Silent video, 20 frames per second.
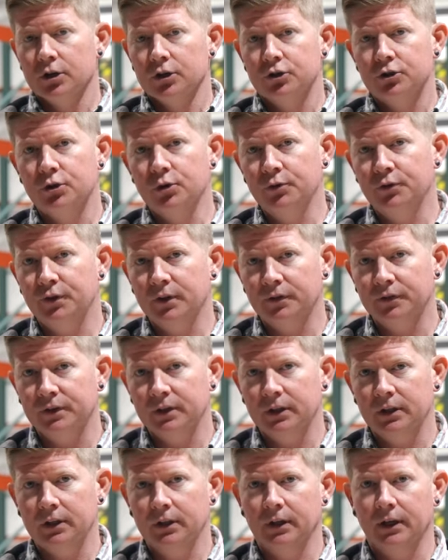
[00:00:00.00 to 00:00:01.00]

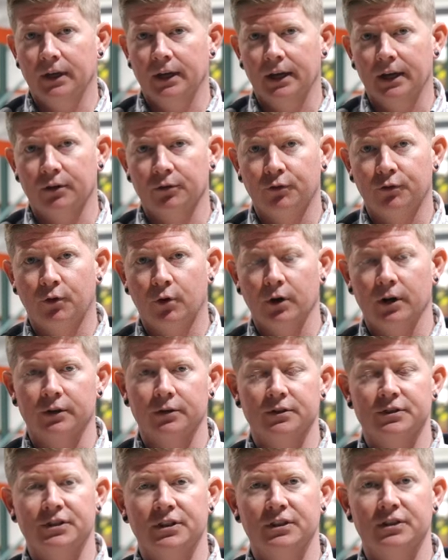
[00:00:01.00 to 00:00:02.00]
250 and
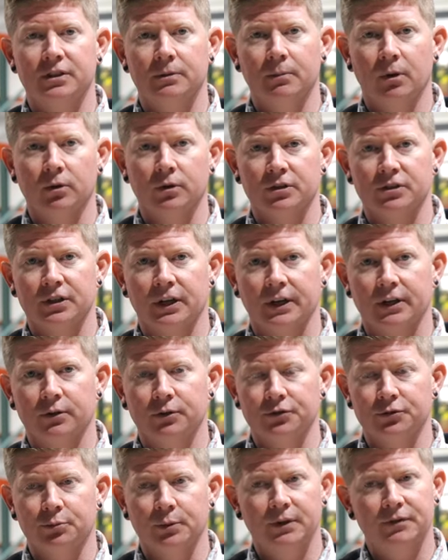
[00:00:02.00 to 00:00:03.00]
400cc
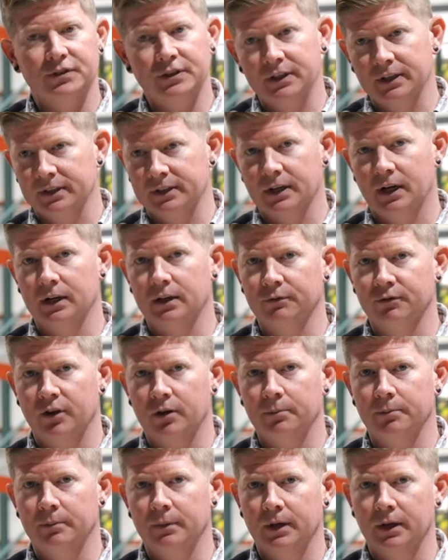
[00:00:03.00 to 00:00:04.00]
motorcycles, we've seen a ton of
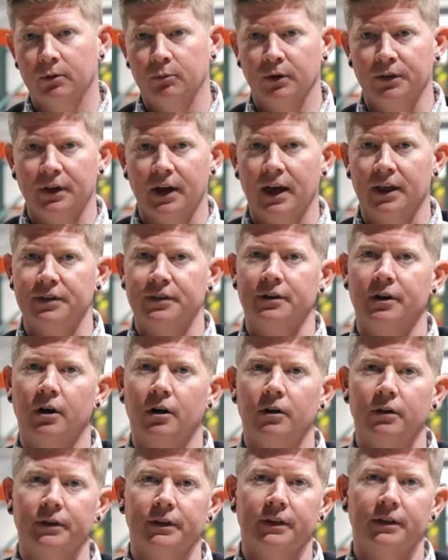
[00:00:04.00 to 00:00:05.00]
them, and with
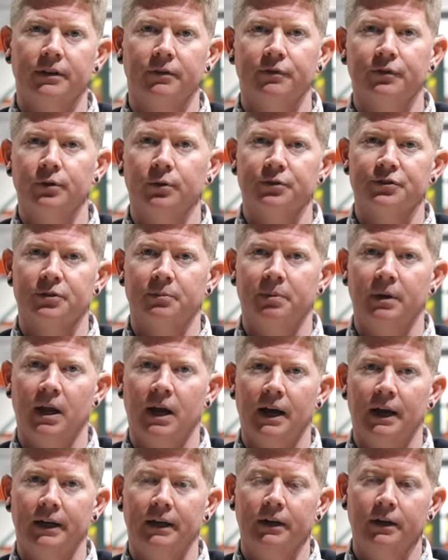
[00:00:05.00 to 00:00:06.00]
ethanol in the fuel
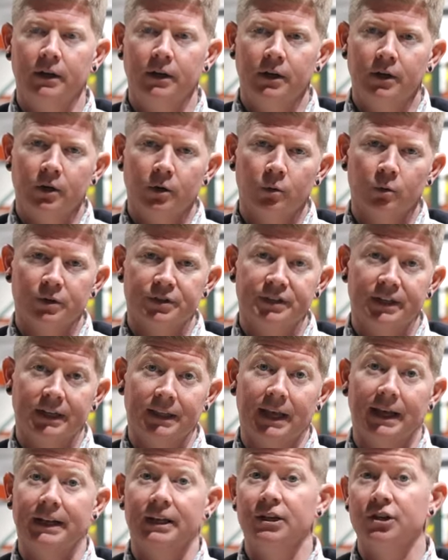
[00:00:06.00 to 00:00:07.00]
supply, we're seeing a
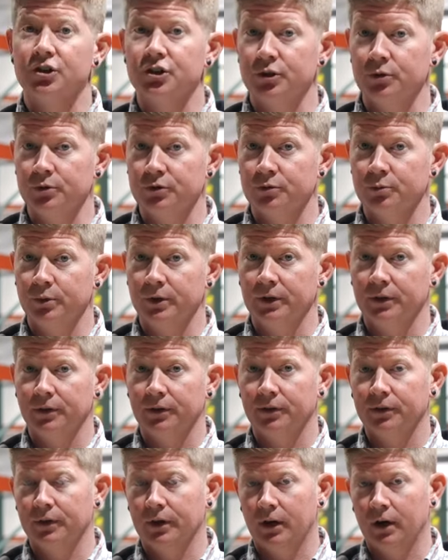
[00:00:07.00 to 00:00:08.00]
lot of issues
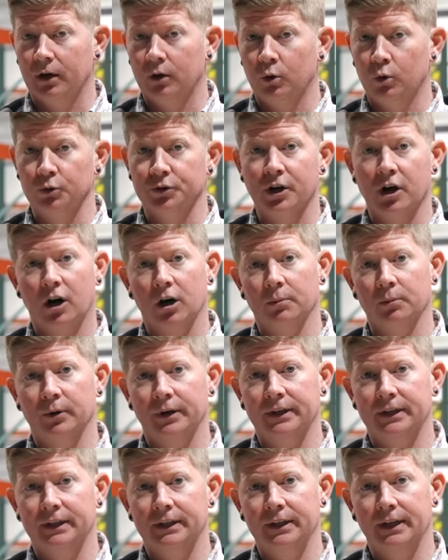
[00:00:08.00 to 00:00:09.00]
with old
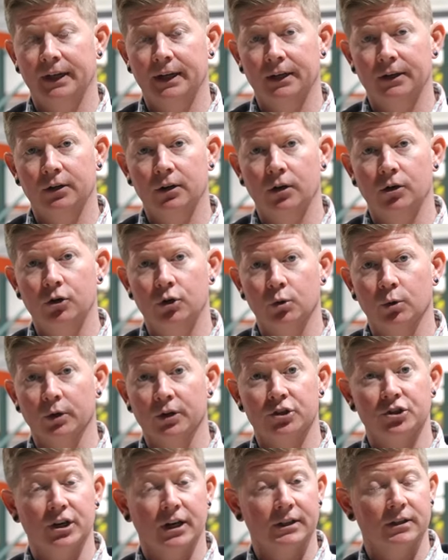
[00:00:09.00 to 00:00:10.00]
carbureted and newer
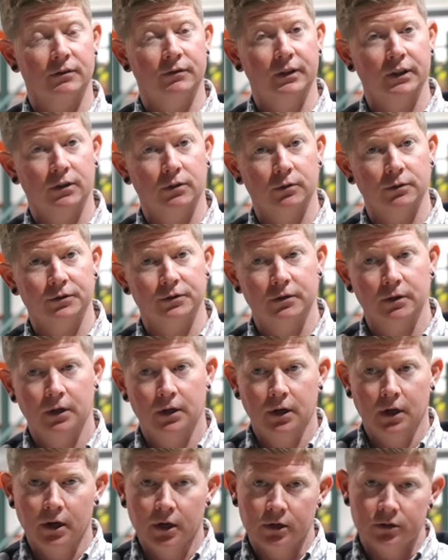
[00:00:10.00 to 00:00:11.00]
injected vehicles.
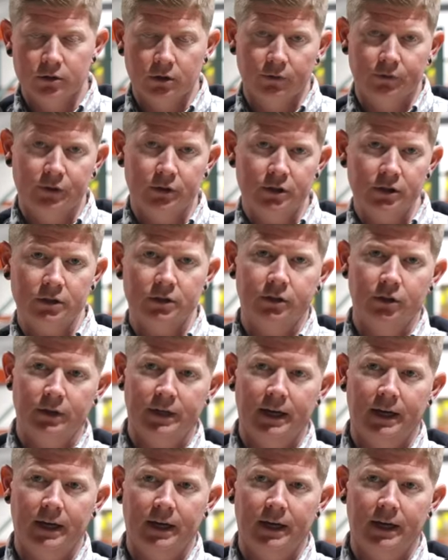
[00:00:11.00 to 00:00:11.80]
So if you just look